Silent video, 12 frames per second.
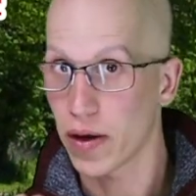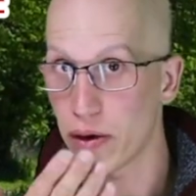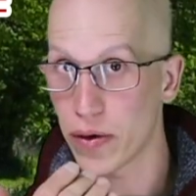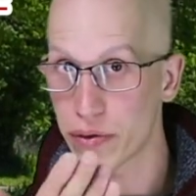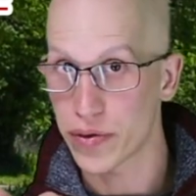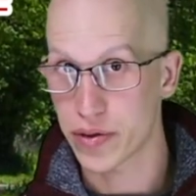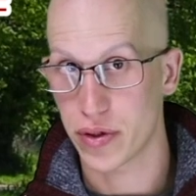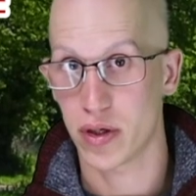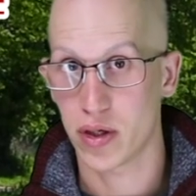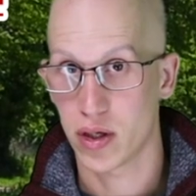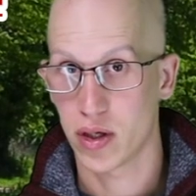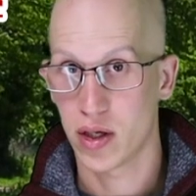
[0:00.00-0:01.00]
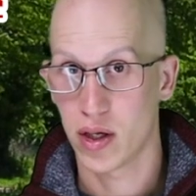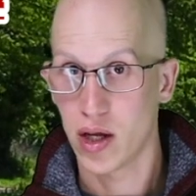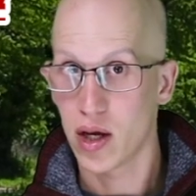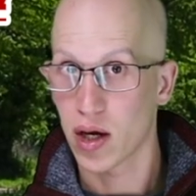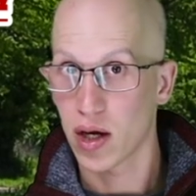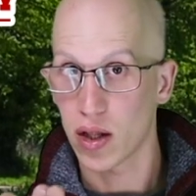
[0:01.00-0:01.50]
Closer,
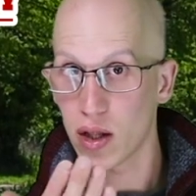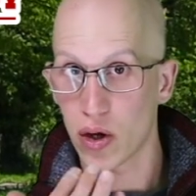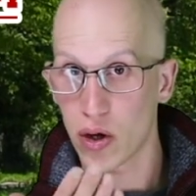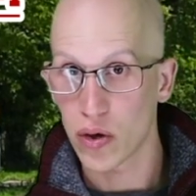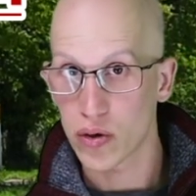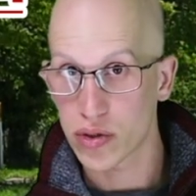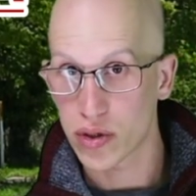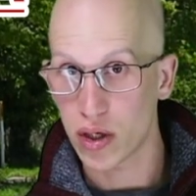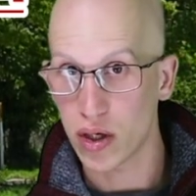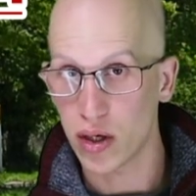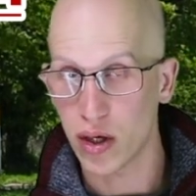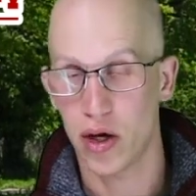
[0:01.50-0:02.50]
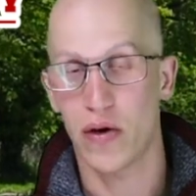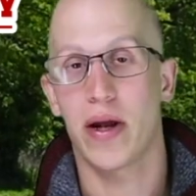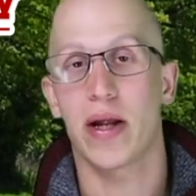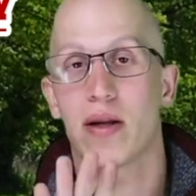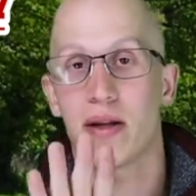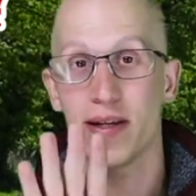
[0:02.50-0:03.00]
closer.
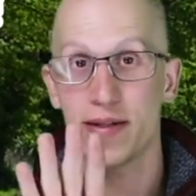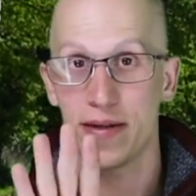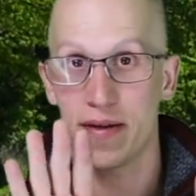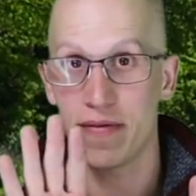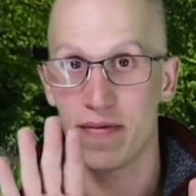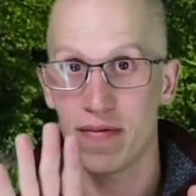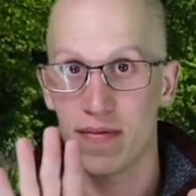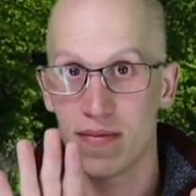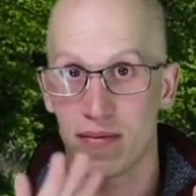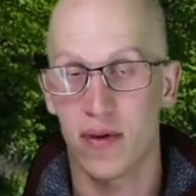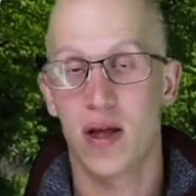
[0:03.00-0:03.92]
All right, that's enough.